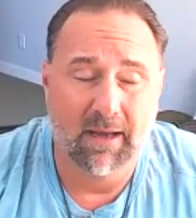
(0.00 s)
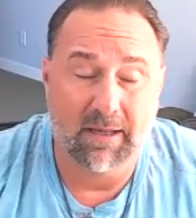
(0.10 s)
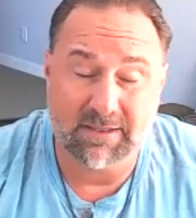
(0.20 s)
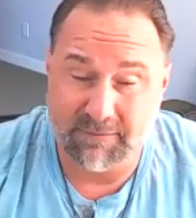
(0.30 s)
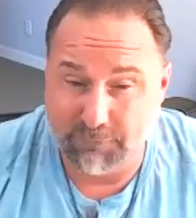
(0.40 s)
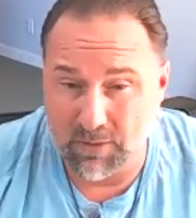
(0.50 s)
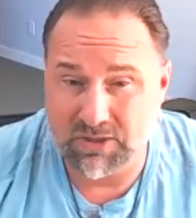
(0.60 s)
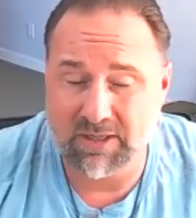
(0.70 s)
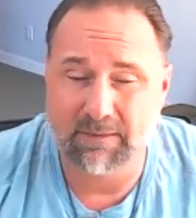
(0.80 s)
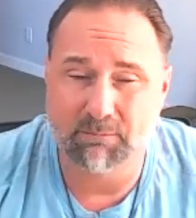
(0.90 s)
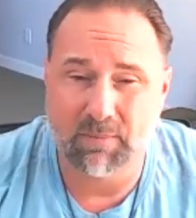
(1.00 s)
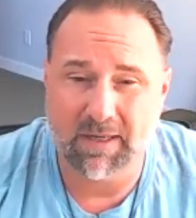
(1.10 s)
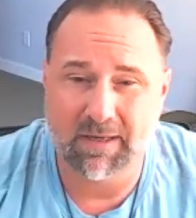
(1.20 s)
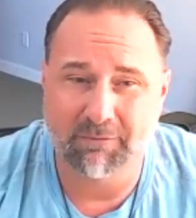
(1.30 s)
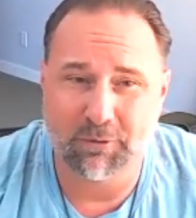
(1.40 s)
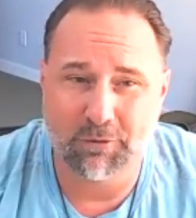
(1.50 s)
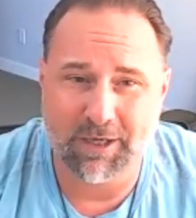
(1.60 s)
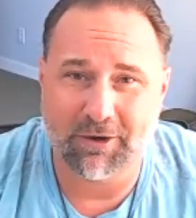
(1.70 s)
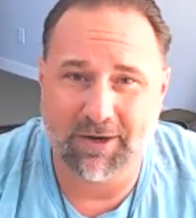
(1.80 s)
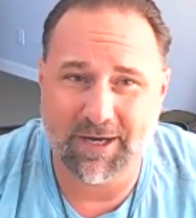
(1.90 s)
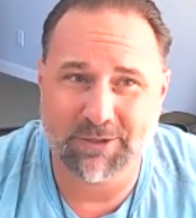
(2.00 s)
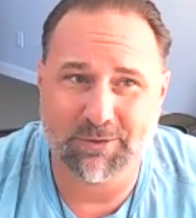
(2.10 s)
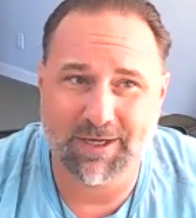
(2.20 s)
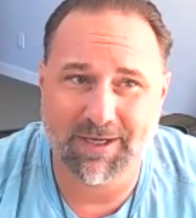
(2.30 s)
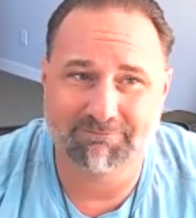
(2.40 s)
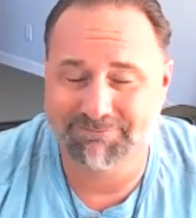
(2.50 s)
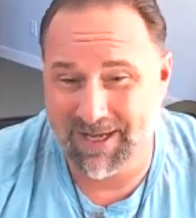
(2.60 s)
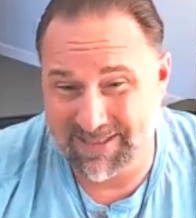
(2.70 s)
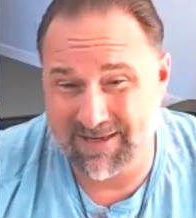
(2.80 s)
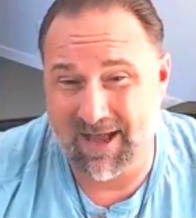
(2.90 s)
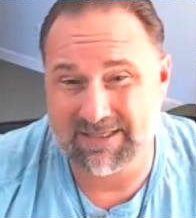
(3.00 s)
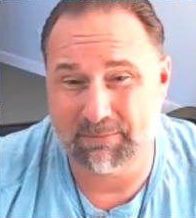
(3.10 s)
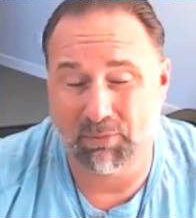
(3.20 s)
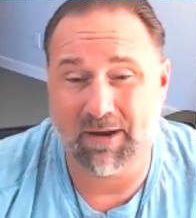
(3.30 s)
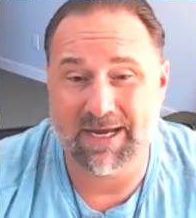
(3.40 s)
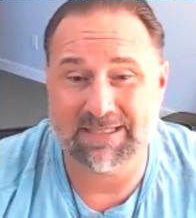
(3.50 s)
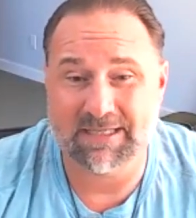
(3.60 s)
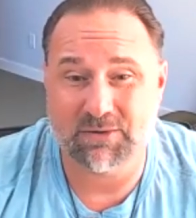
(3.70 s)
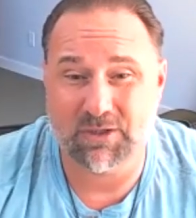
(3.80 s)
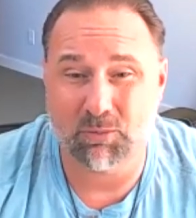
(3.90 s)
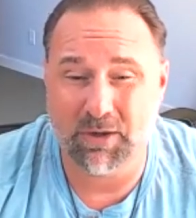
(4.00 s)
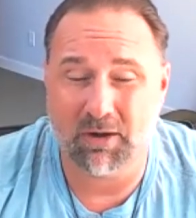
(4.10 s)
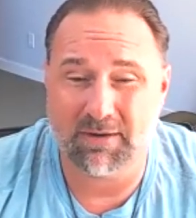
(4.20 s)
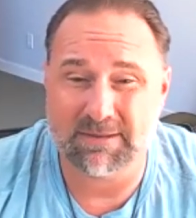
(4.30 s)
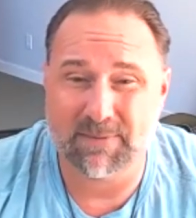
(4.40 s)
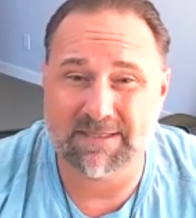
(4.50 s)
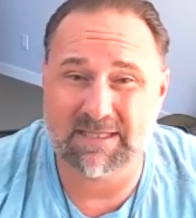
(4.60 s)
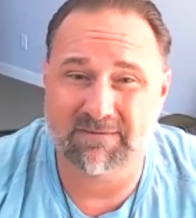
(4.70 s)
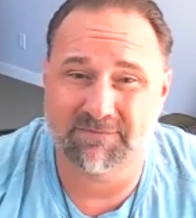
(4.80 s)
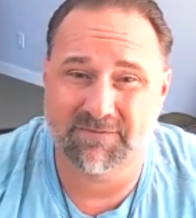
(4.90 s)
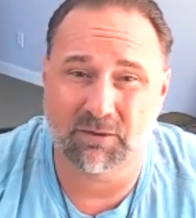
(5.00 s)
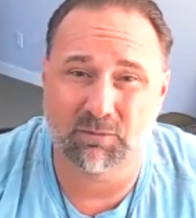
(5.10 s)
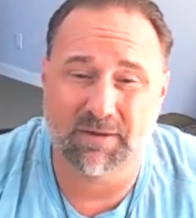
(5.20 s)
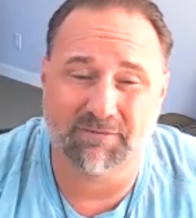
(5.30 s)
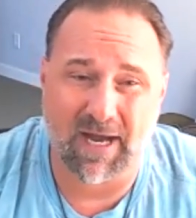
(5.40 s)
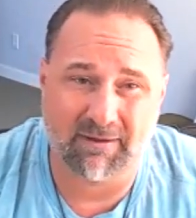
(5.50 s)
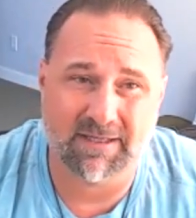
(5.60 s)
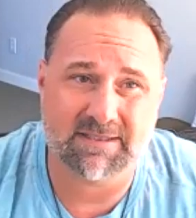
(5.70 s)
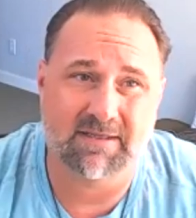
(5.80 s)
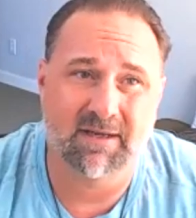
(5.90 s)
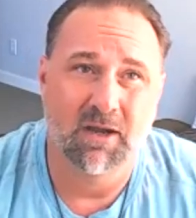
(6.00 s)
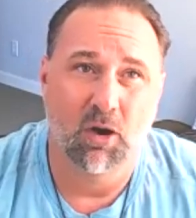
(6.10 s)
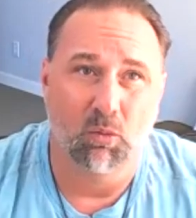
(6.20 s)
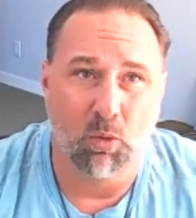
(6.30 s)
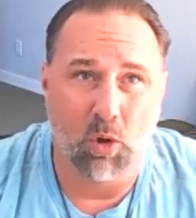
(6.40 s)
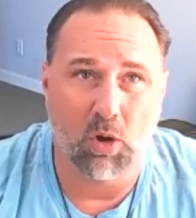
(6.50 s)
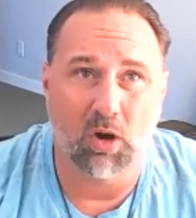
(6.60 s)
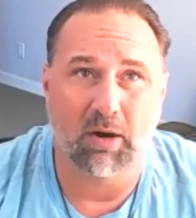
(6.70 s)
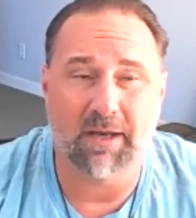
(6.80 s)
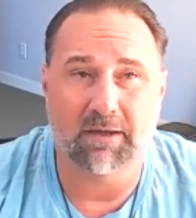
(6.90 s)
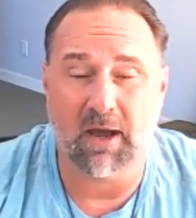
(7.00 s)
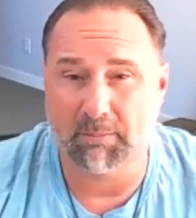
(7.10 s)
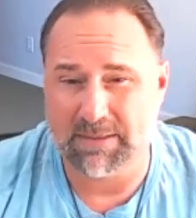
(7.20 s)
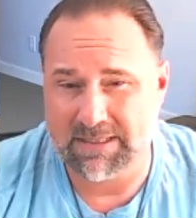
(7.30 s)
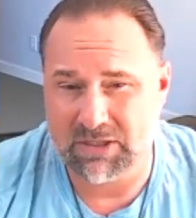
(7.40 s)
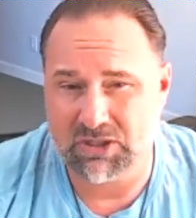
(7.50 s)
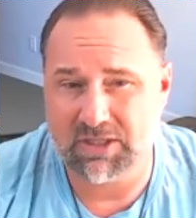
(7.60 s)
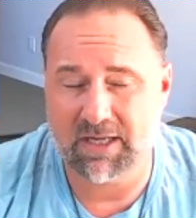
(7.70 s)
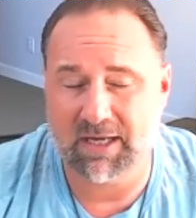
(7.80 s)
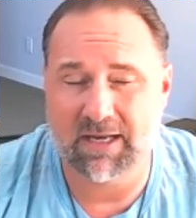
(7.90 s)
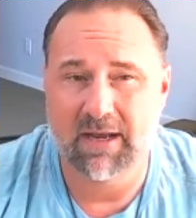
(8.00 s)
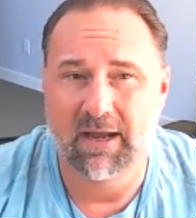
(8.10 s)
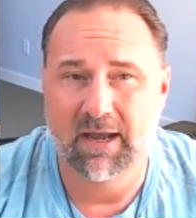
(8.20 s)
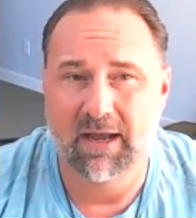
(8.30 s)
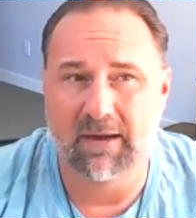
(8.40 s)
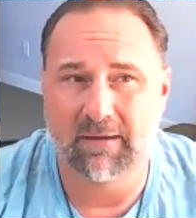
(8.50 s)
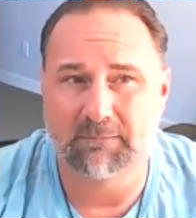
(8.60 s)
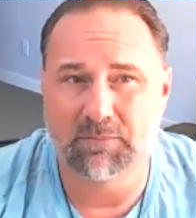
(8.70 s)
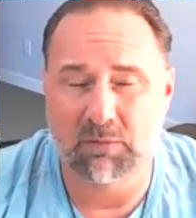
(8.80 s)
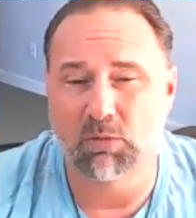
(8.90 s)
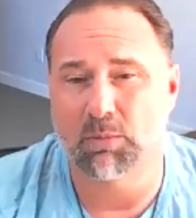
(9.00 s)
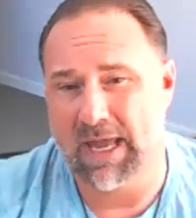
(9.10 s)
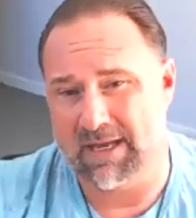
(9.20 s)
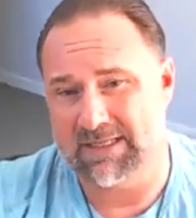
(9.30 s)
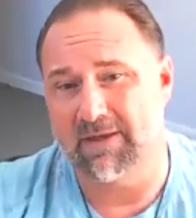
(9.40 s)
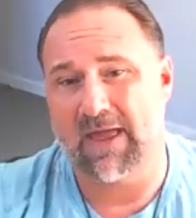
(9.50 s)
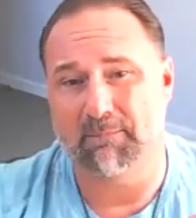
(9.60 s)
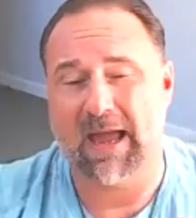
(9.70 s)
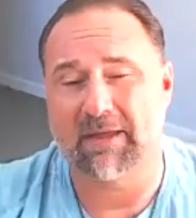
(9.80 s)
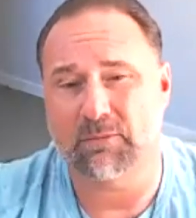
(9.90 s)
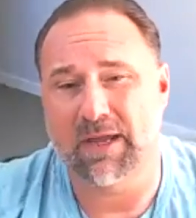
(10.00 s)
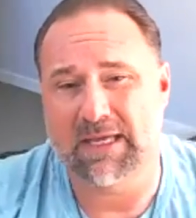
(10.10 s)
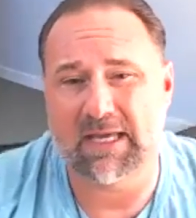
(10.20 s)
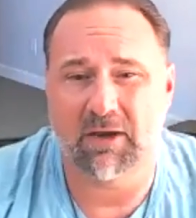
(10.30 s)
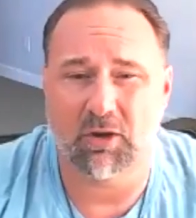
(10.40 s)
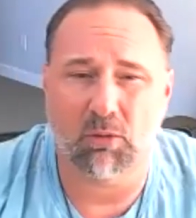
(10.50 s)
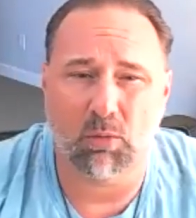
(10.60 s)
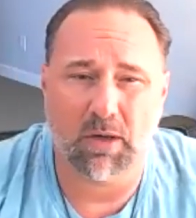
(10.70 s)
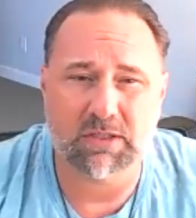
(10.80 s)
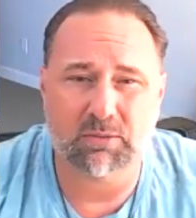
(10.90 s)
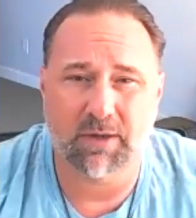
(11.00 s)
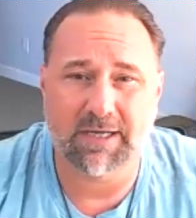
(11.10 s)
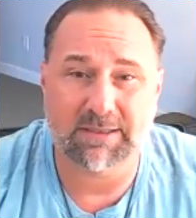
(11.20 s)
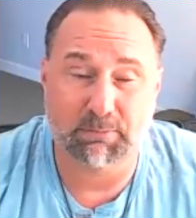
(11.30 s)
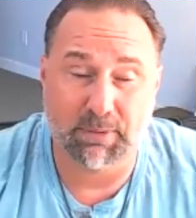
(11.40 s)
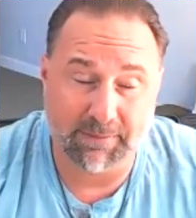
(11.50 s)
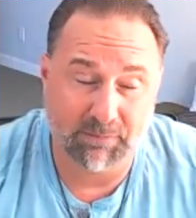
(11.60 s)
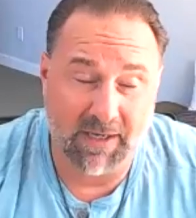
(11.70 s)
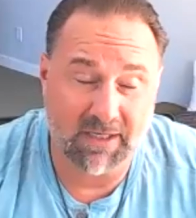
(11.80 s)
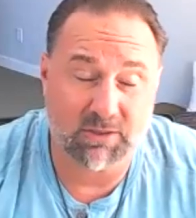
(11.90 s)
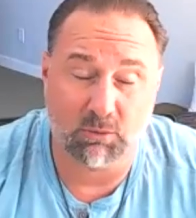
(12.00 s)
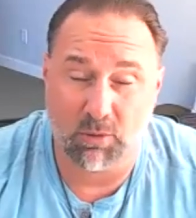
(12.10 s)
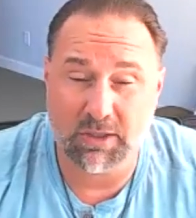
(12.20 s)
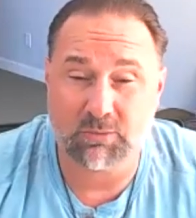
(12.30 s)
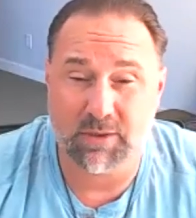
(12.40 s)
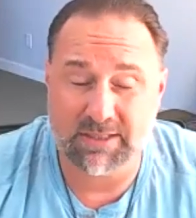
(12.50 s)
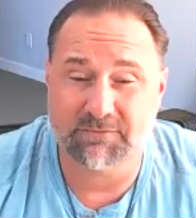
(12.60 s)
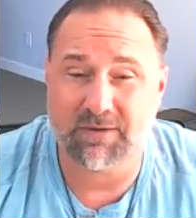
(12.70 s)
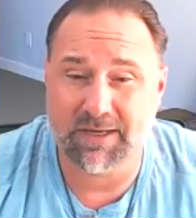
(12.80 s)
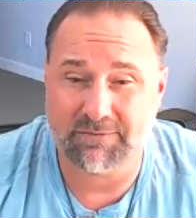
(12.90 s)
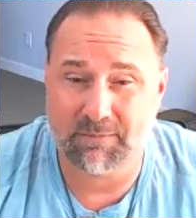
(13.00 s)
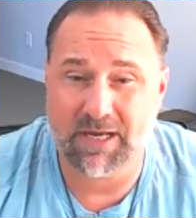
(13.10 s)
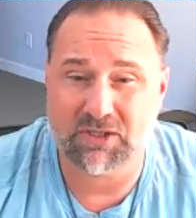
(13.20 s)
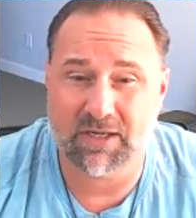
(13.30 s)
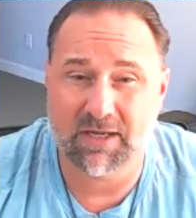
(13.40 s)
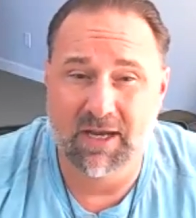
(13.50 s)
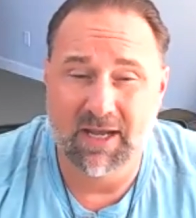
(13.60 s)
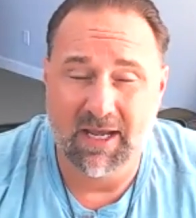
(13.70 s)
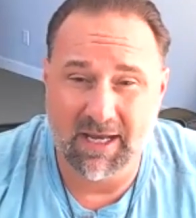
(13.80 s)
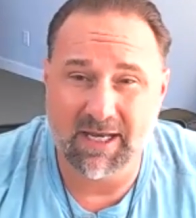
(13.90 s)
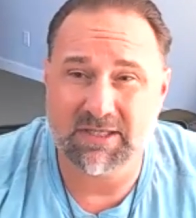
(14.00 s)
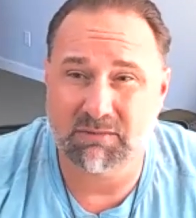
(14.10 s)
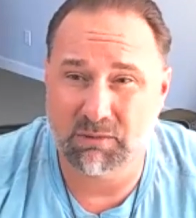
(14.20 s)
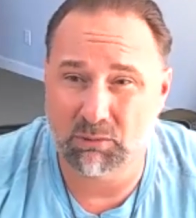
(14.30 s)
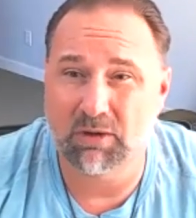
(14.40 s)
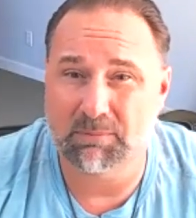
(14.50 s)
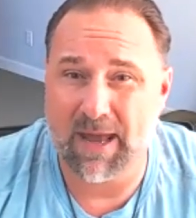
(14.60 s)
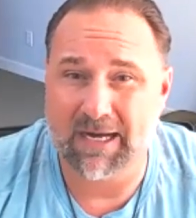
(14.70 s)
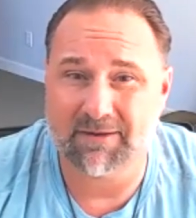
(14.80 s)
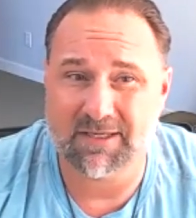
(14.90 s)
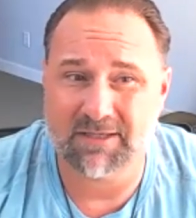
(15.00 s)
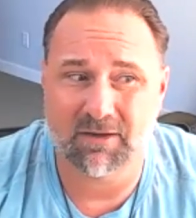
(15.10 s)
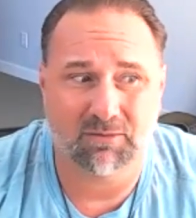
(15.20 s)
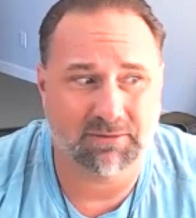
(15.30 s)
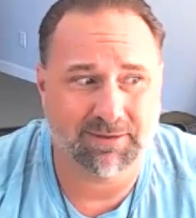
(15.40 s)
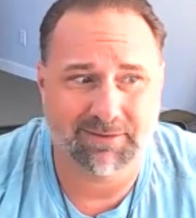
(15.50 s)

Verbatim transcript: that's unfortunate but if you look at our history it's not surprising so we are a species filled with violence and war and competition and um, and we'll be heading down that pathway again in our roaring 20s but it is the roaring 20s of transformation and history will look back at this and go